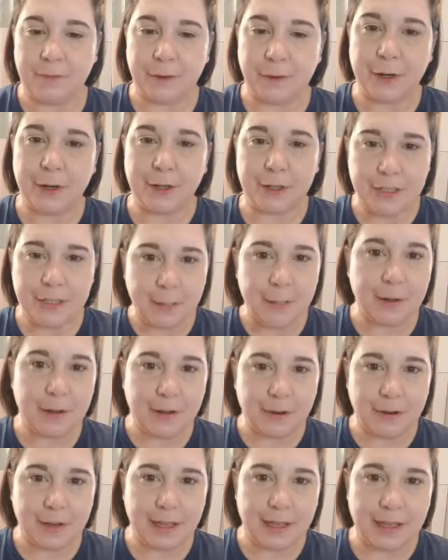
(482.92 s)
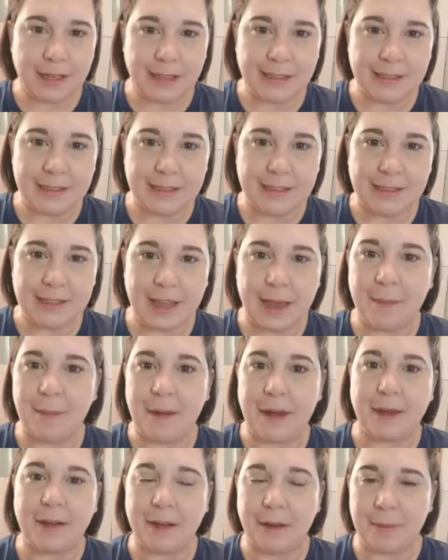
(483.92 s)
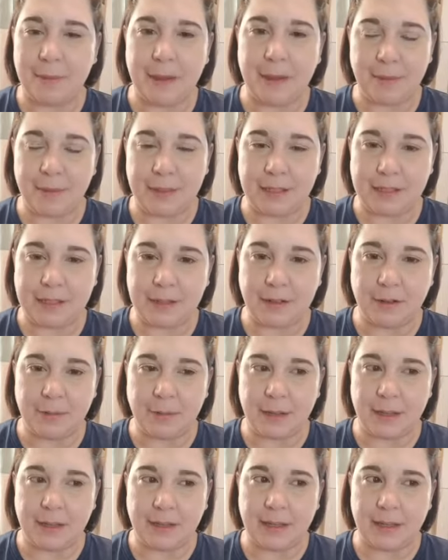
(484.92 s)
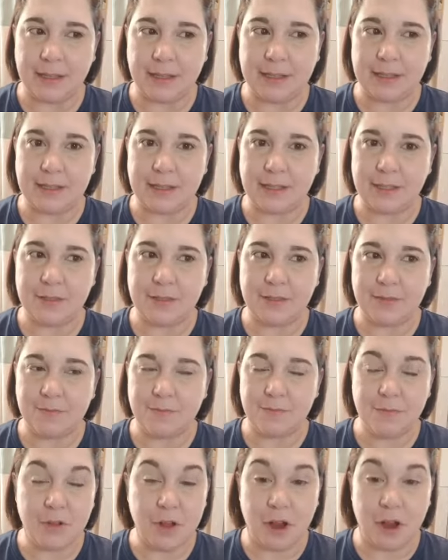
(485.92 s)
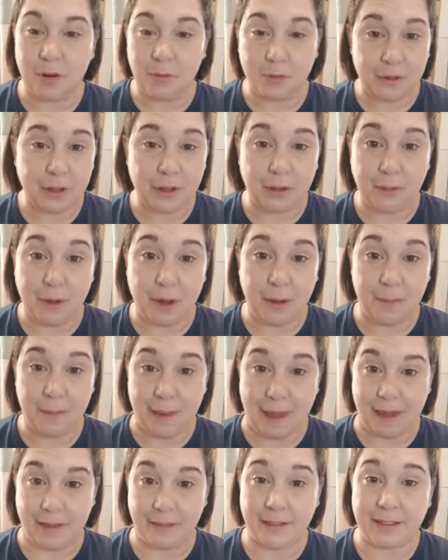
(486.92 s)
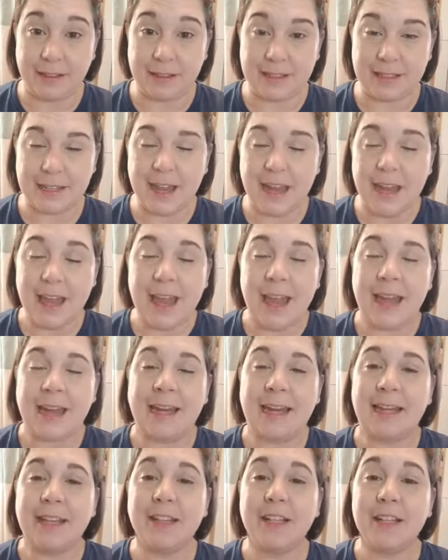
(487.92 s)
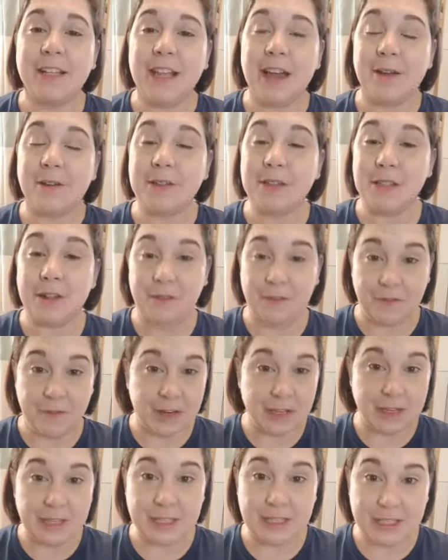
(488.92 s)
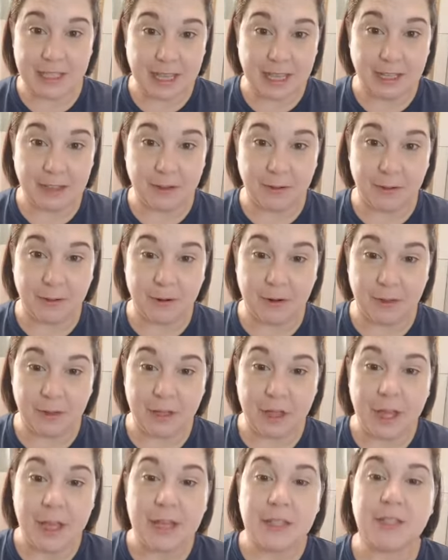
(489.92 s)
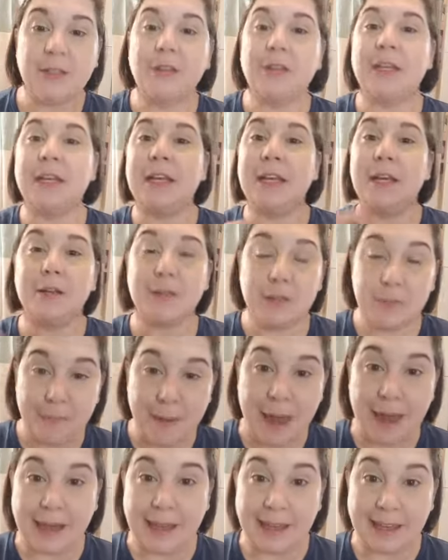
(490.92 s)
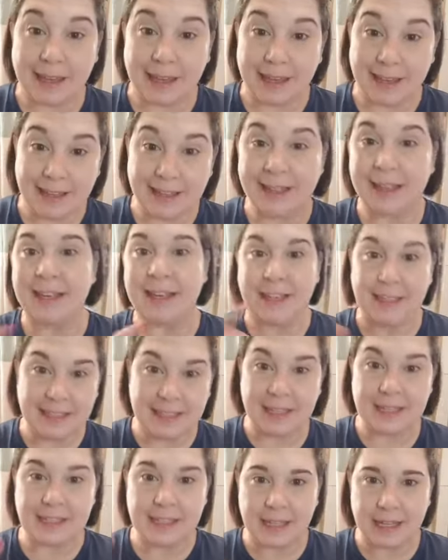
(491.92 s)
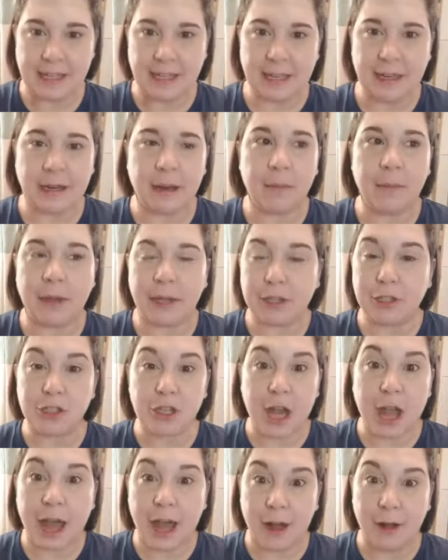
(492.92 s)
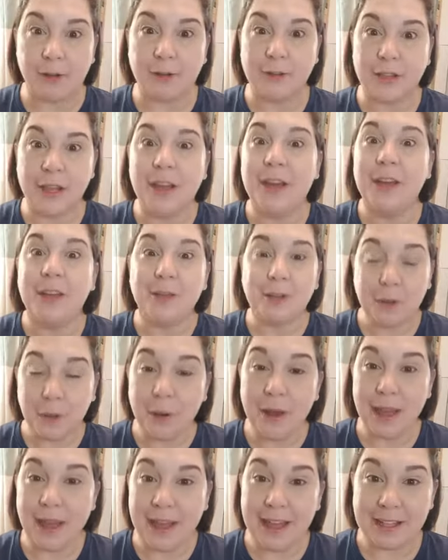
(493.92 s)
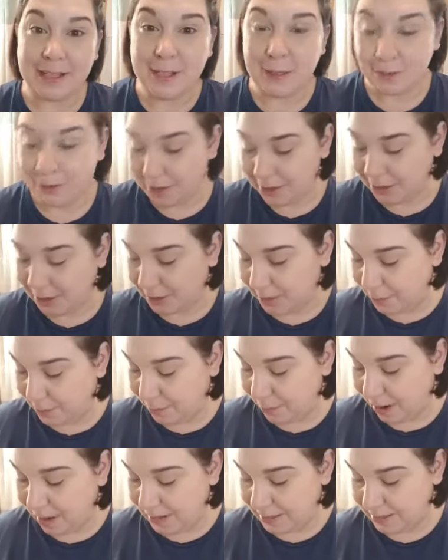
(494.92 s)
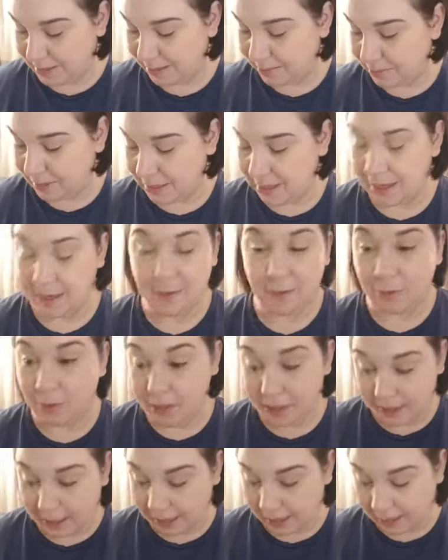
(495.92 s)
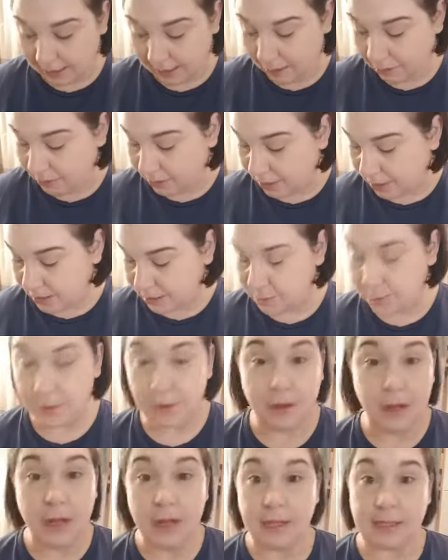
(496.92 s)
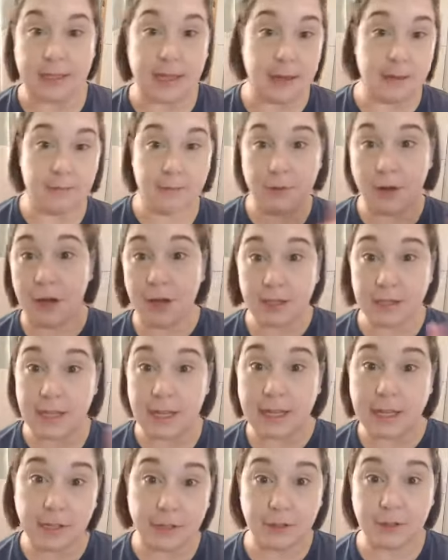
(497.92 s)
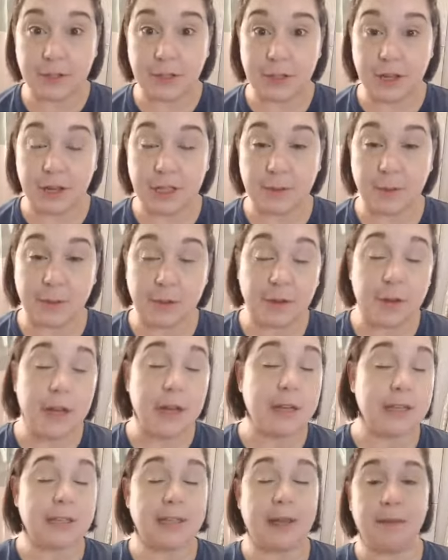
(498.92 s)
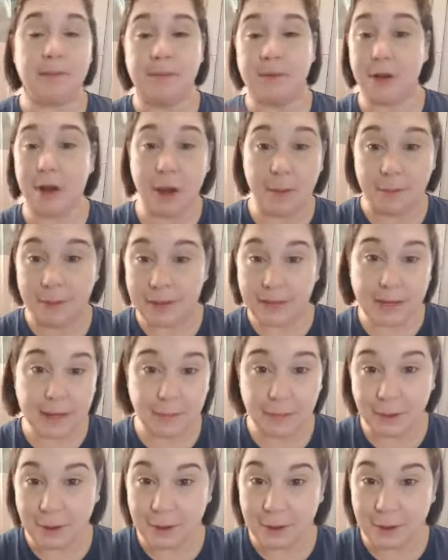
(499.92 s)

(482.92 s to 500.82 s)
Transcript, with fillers: for your typical kids, that might not be a big deal, but he's not really well balanced. And he thought that was the funniest thing in the world. So then he goes back again and he does it again. I'm like, child, quit. You are going to break something, and we can't go to the hospital because I'm not taking you to the hospital because I'm not picking up the